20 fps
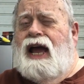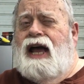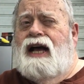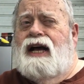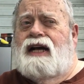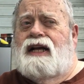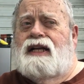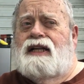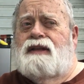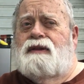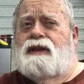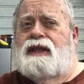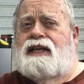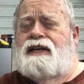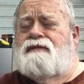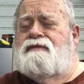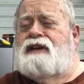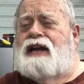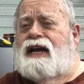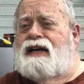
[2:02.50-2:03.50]

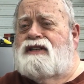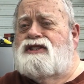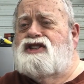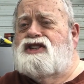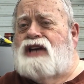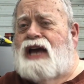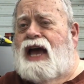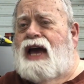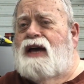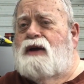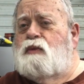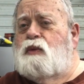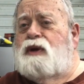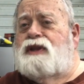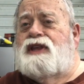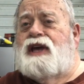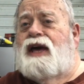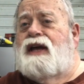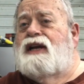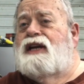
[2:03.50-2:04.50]
lived outside
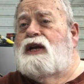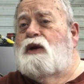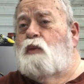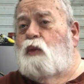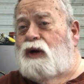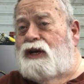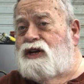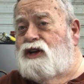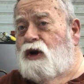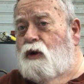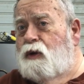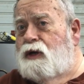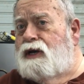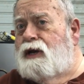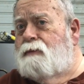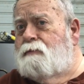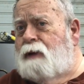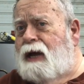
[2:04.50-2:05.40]
without any window in that